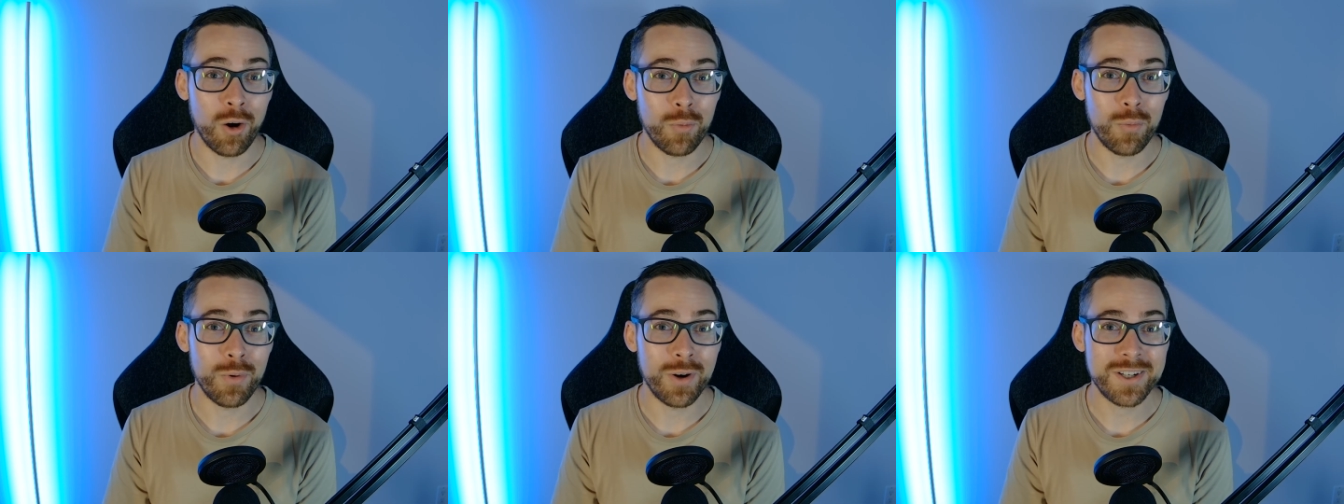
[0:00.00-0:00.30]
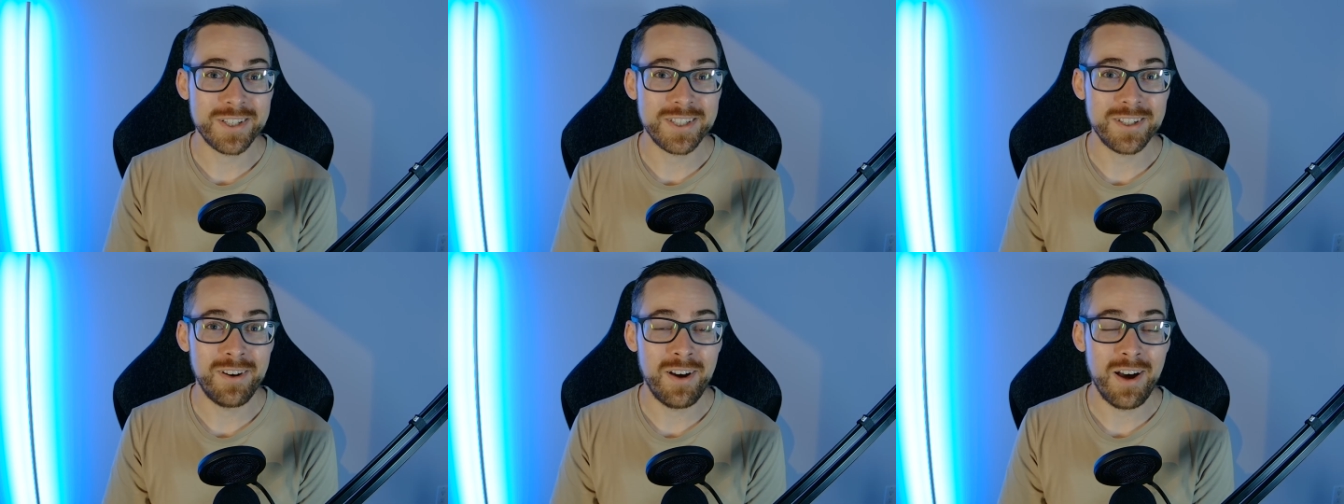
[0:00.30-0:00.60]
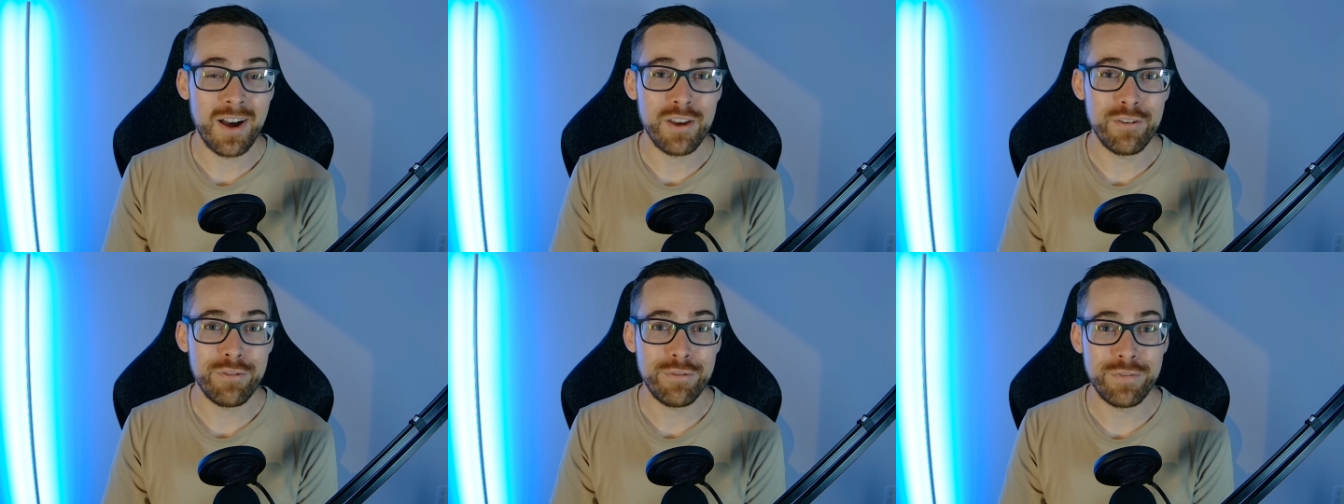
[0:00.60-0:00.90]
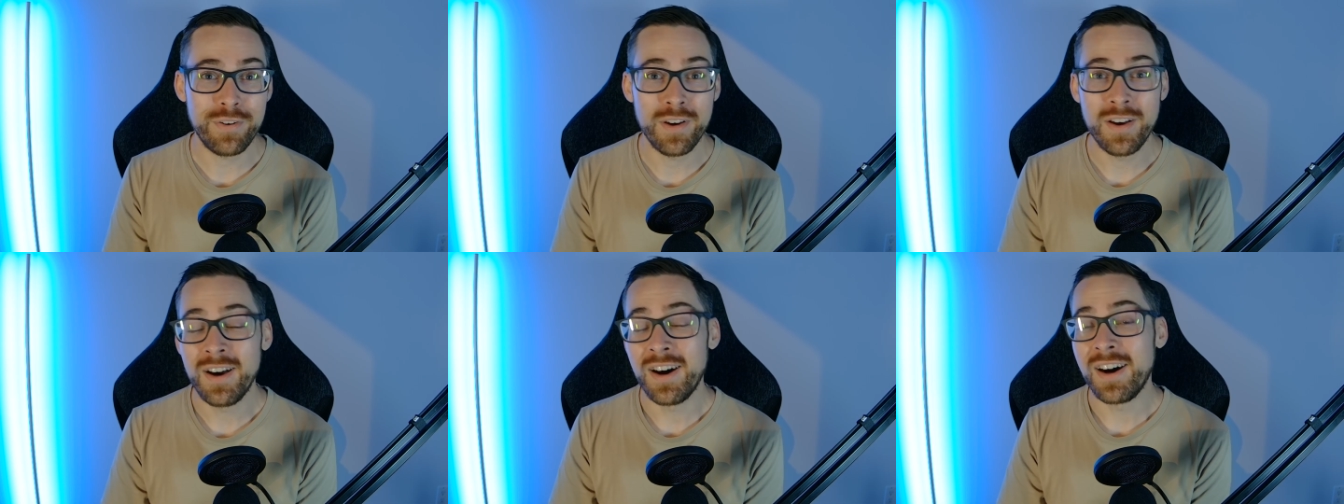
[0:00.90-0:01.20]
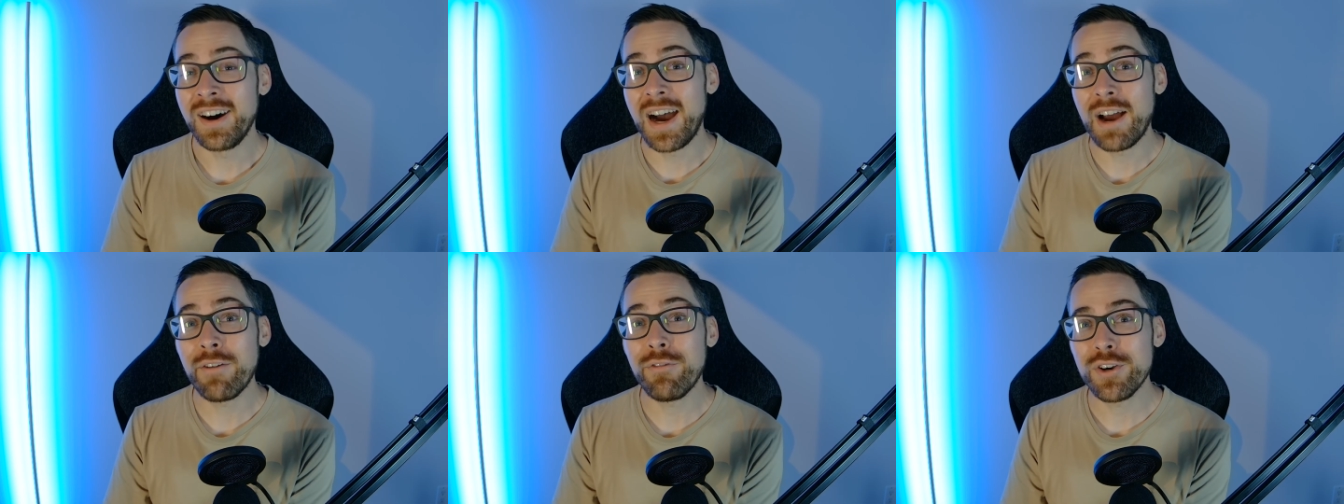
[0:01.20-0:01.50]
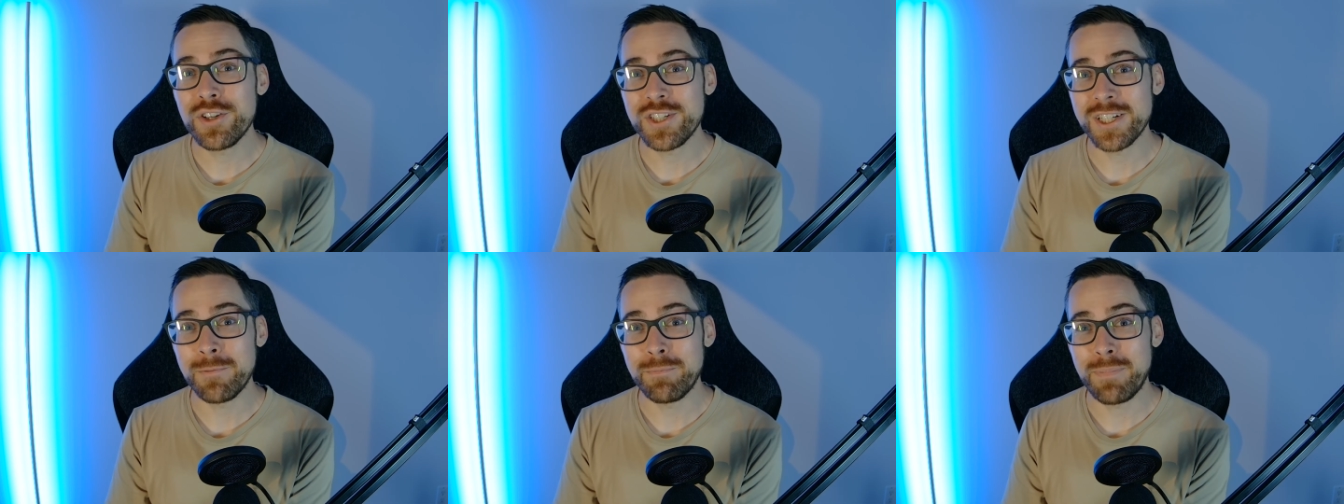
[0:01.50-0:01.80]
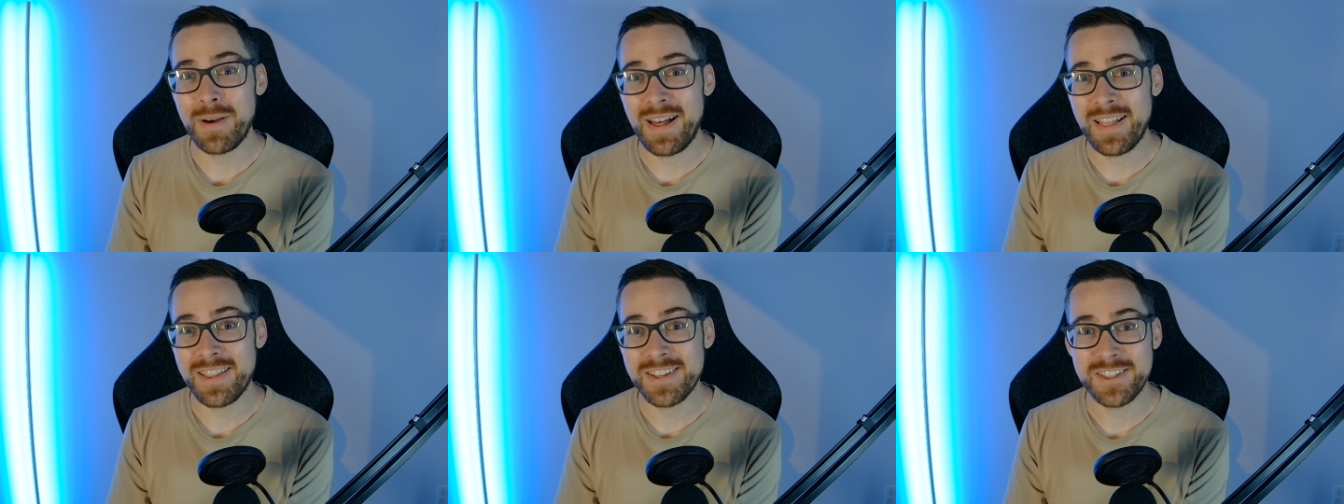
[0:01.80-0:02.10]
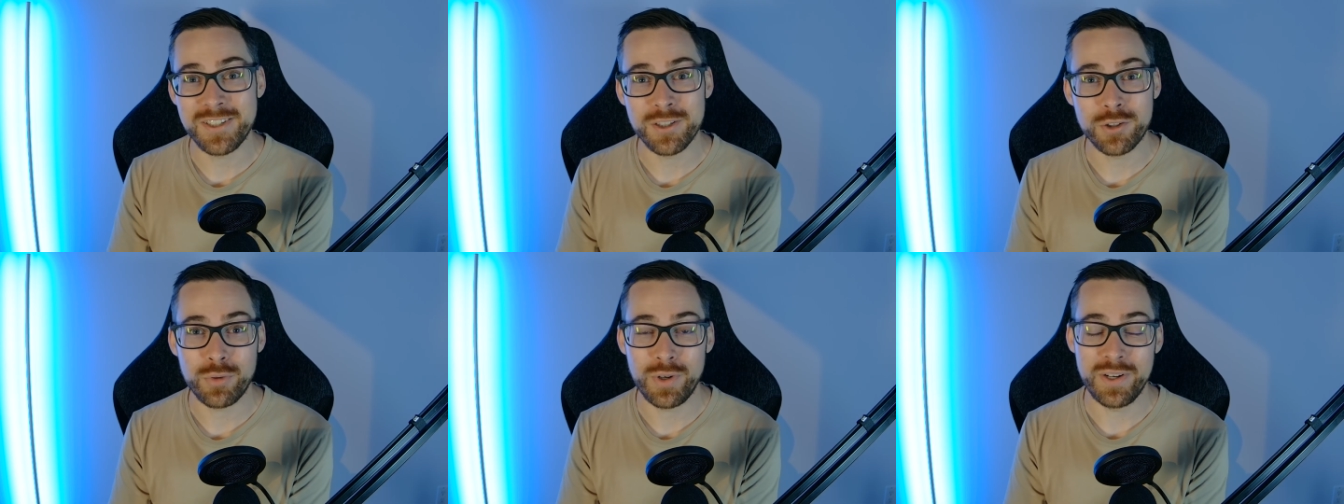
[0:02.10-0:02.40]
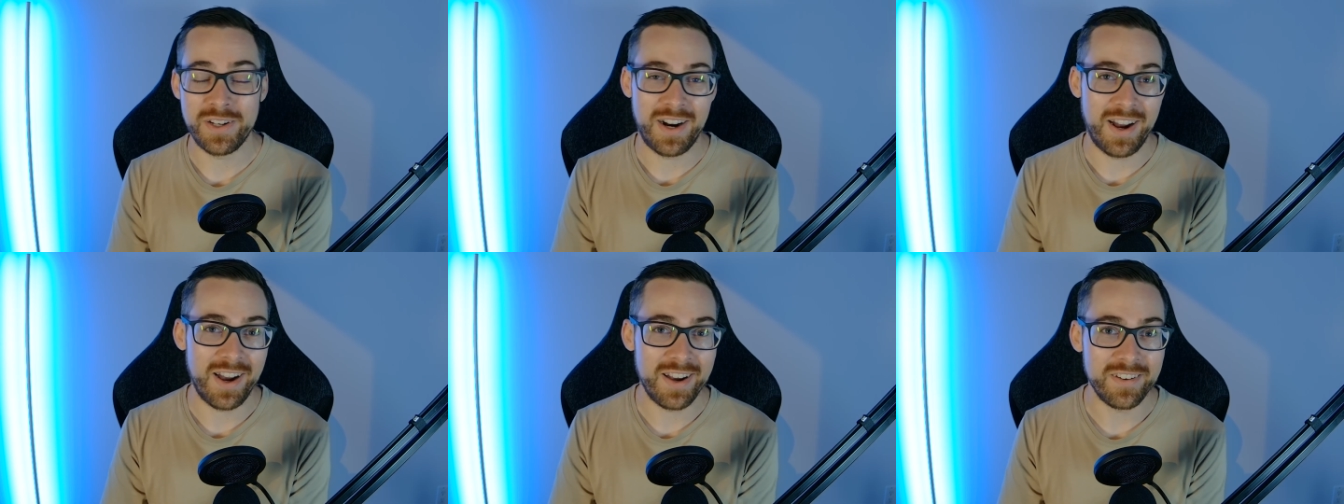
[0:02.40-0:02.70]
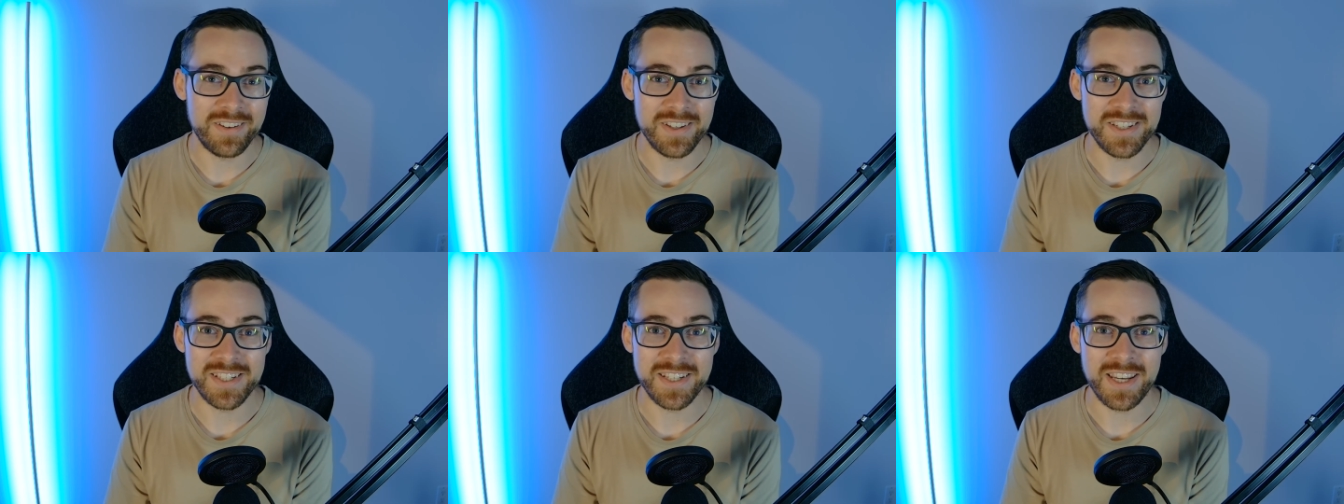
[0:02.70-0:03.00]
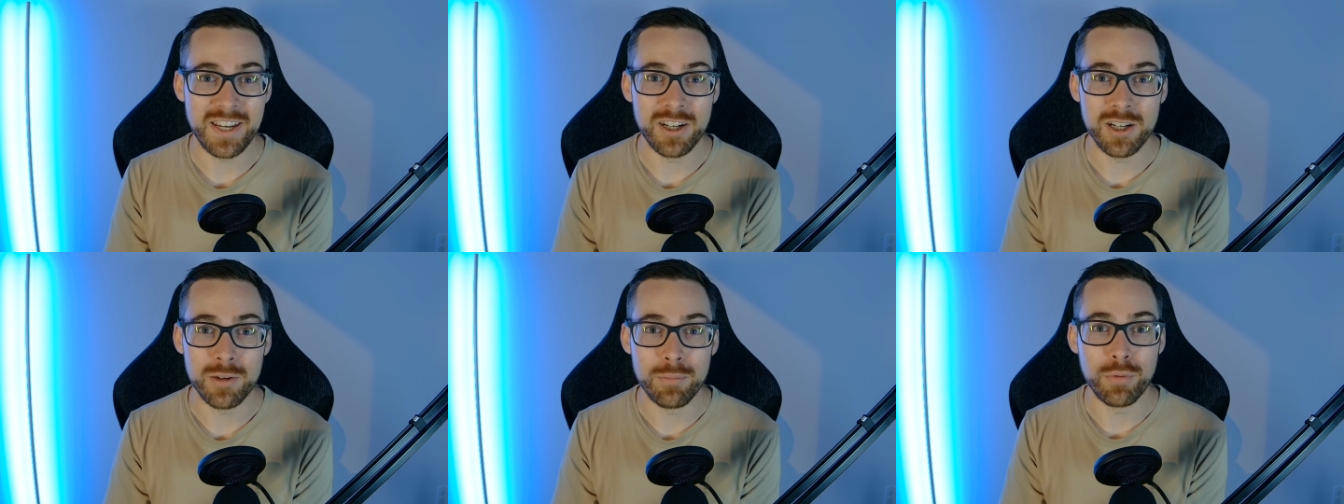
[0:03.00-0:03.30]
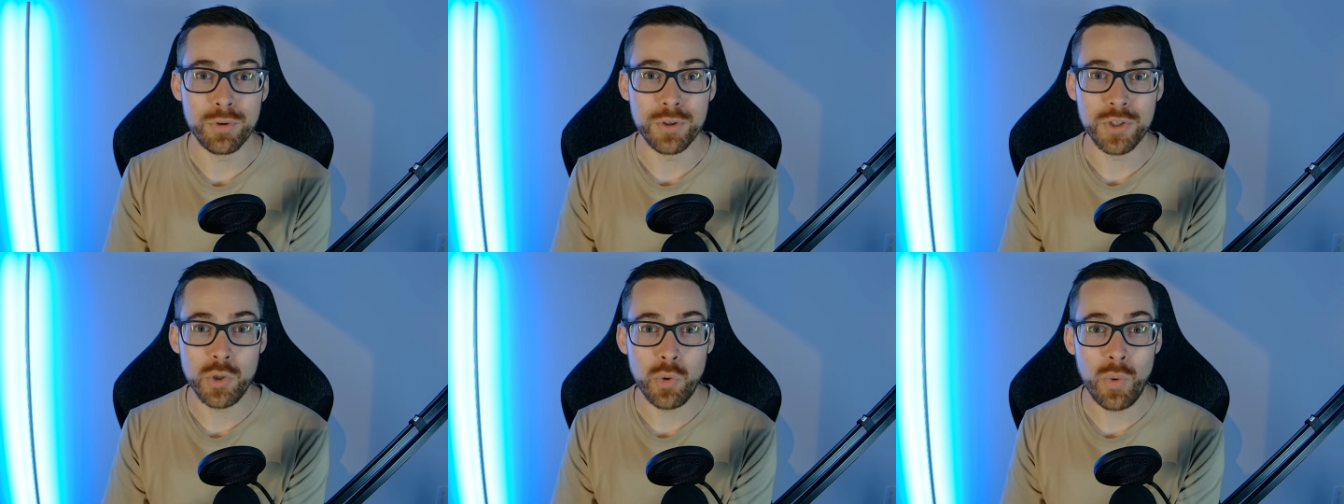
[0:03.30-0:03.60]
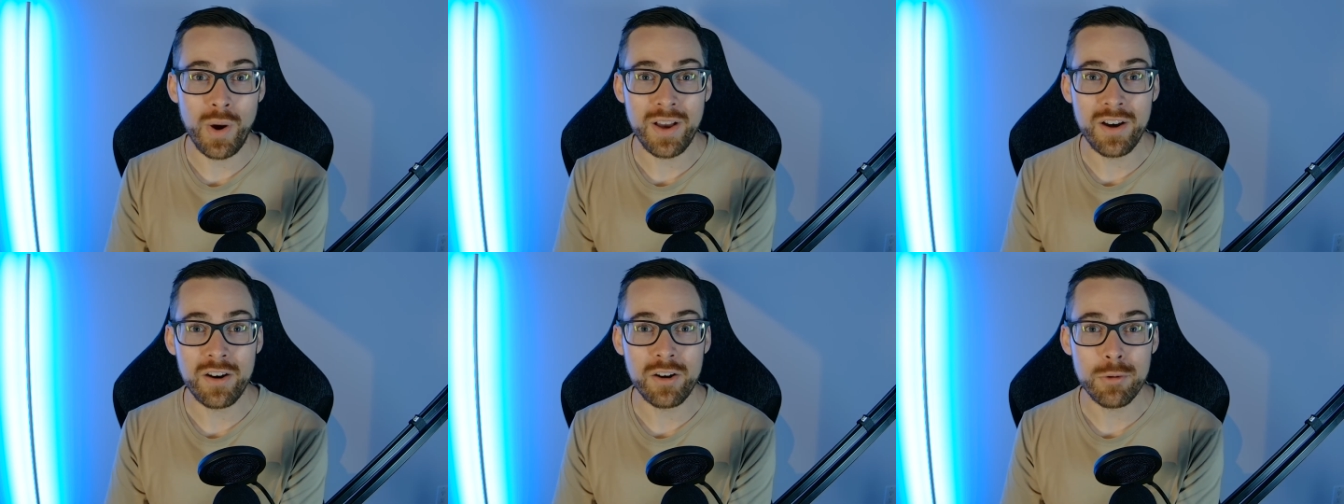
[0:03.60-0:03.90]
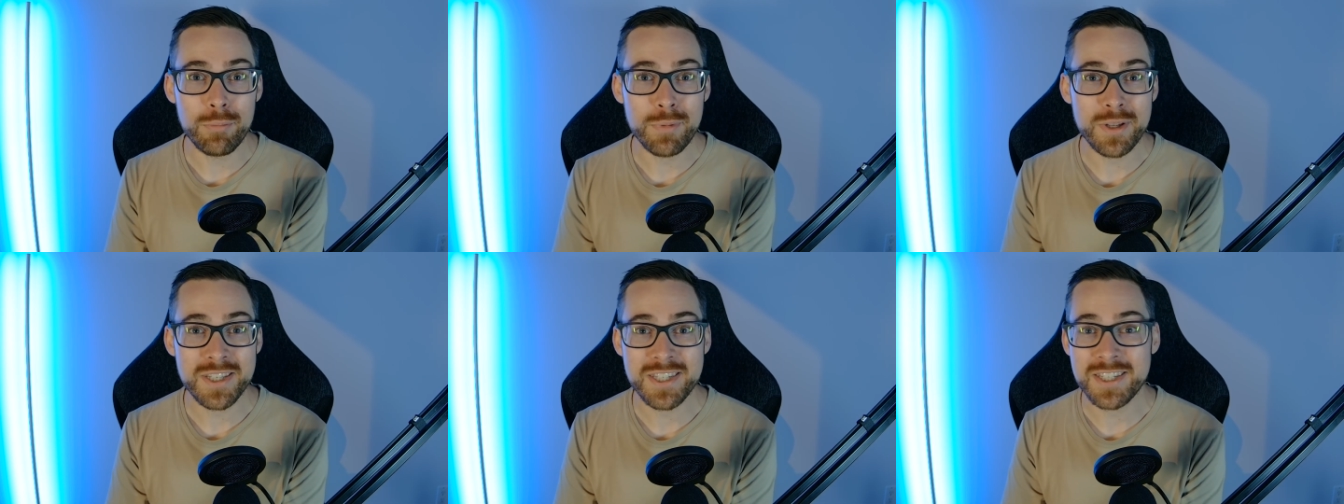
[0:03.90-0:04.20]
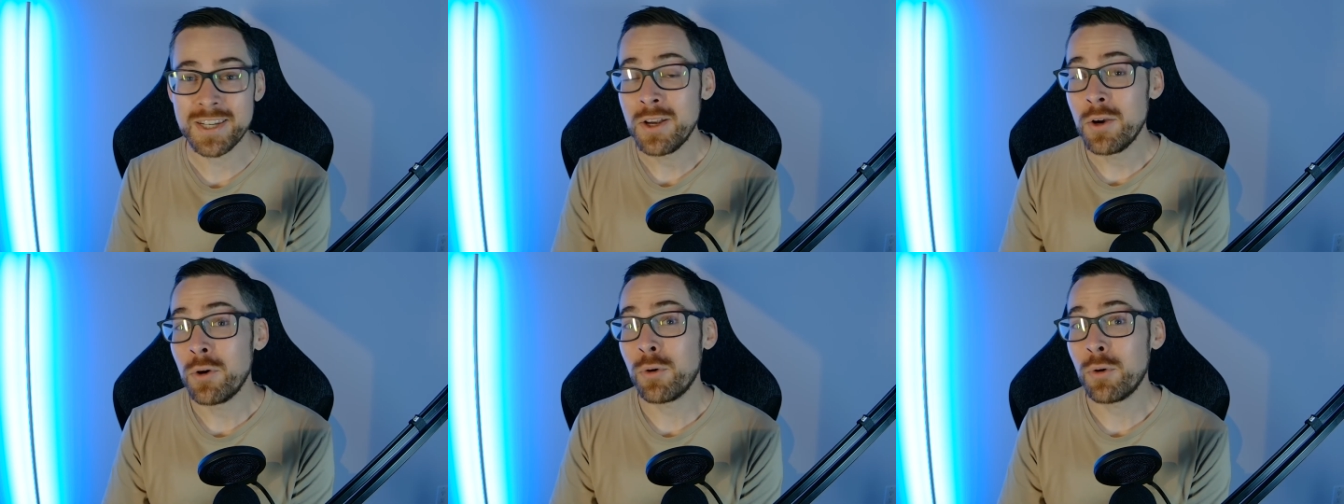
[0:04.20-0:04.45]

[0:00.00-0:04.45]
artwork to life, leveraging paths to create highly scalable UI elements,